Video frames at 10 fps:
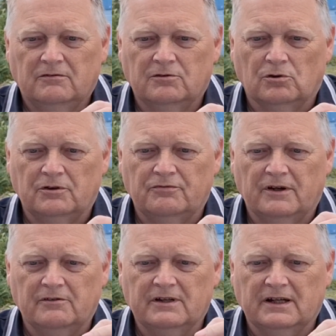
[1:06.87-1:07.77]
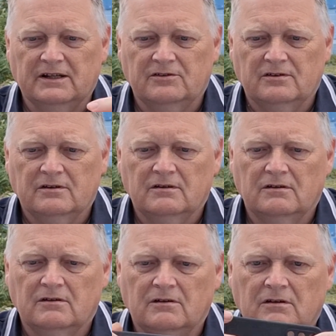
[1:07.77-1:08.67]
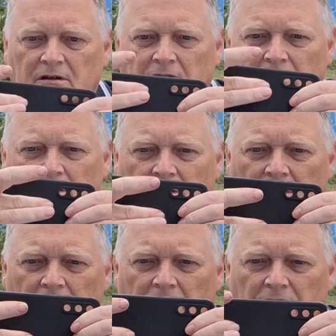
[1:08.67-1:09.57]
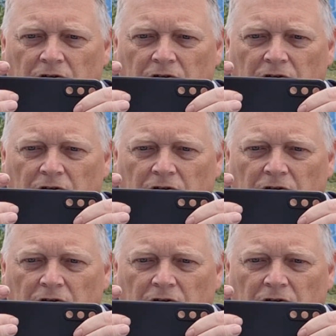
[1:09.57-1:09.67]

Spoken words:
Got your phone case, they've